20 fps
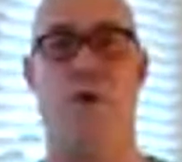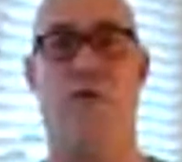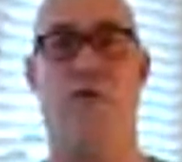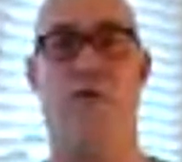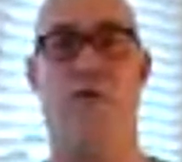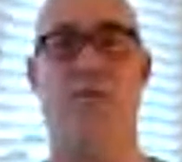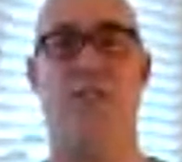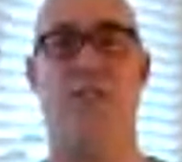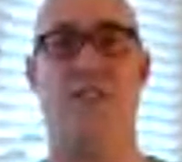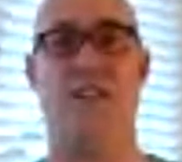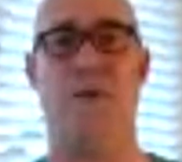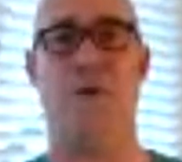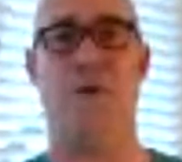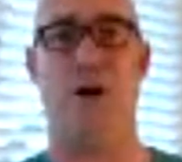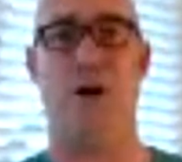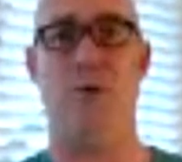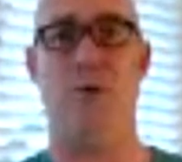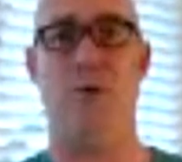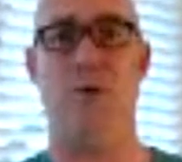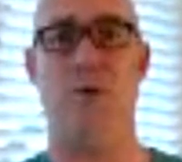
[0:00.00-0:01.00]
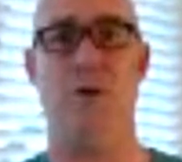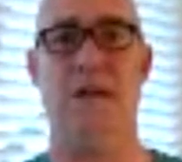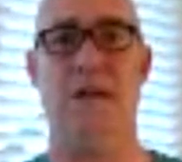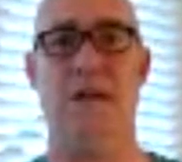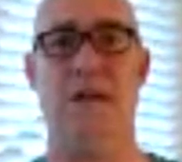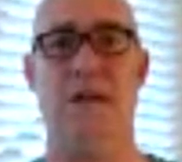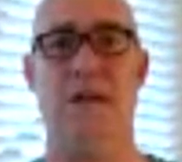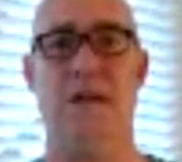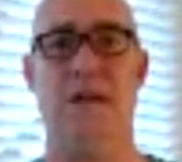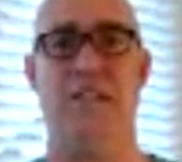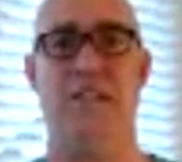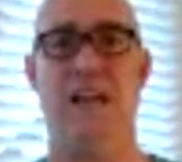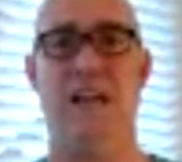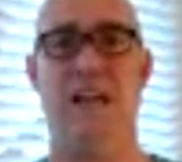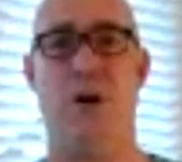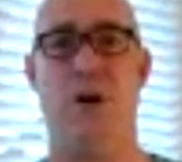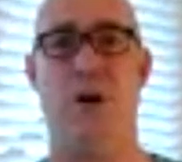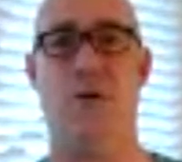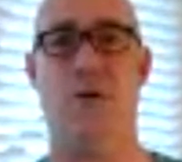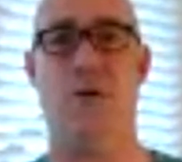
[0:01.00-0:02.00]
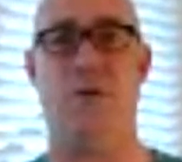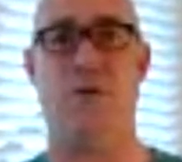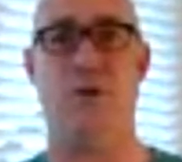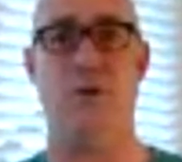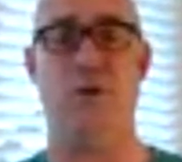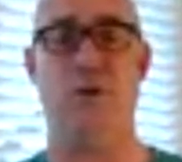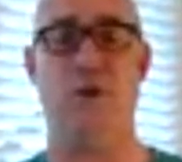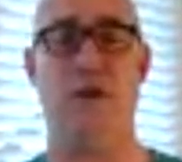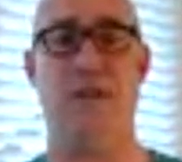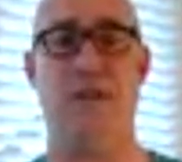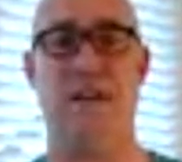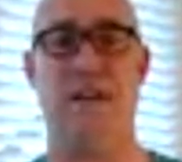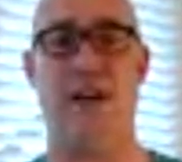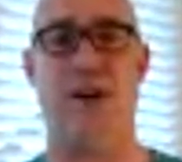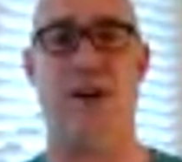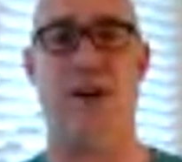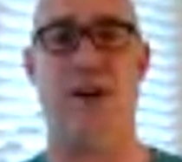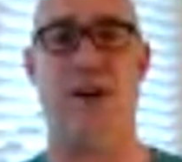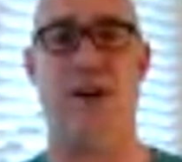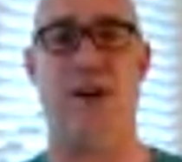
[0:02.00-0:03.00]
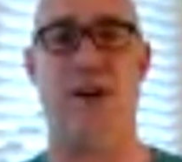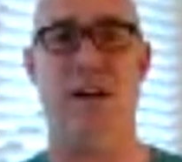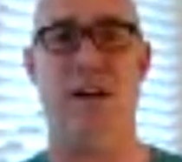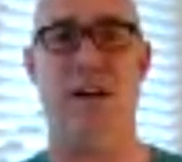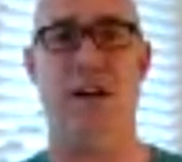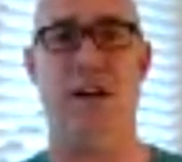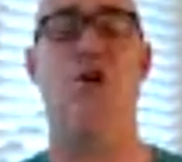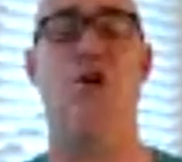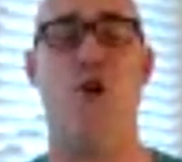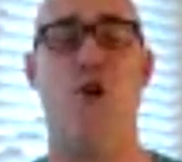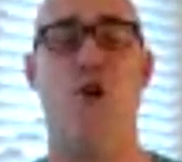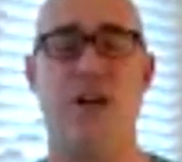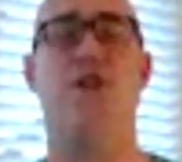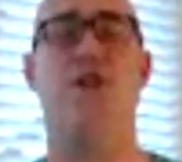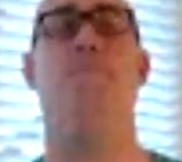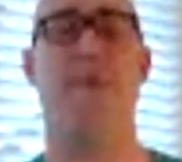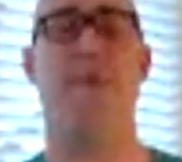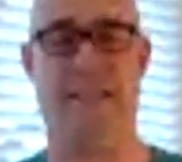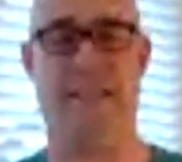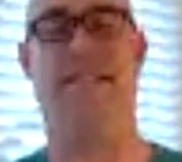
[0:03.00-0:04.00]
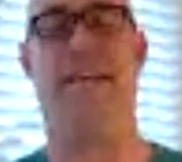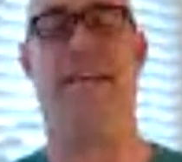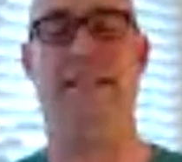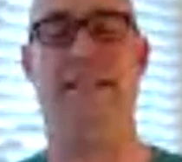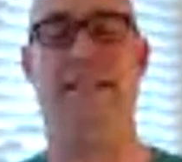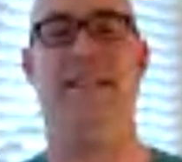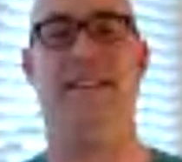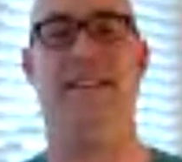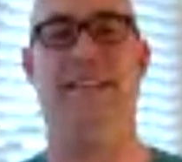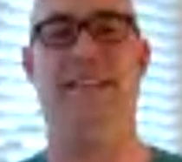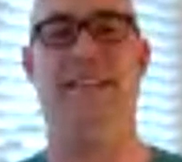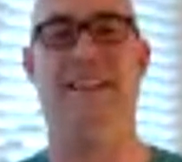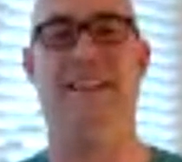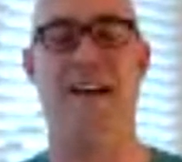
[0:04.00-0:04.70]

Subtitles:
Go from zero to hero so you can yell crush biscuit